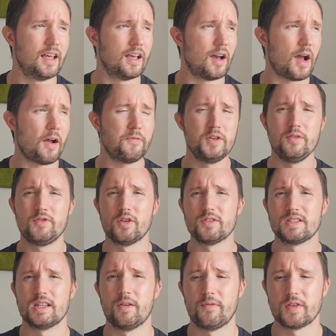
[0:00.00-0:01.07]
After you've done
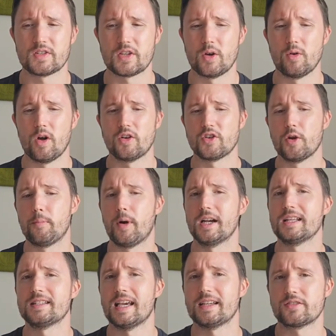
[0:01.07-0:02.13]
something for so long, your
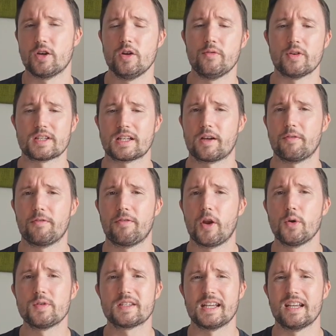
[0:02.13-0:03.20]
body takes over. It's like a
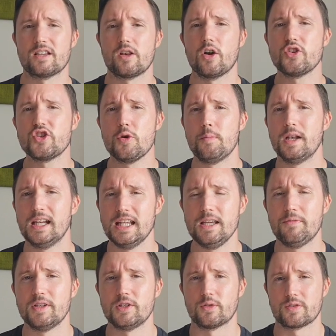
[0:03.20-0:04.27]
flow state. As long as you
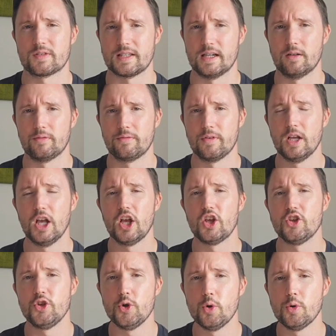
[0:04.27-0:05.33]
believe in yourself,
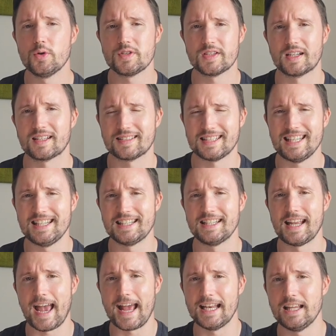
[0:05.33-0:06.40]
you will succeed in
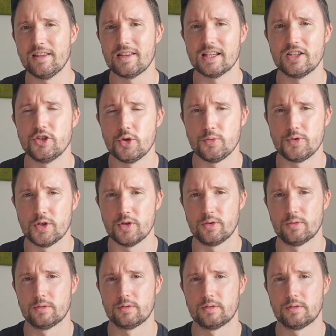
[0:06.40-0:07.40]
anything you do.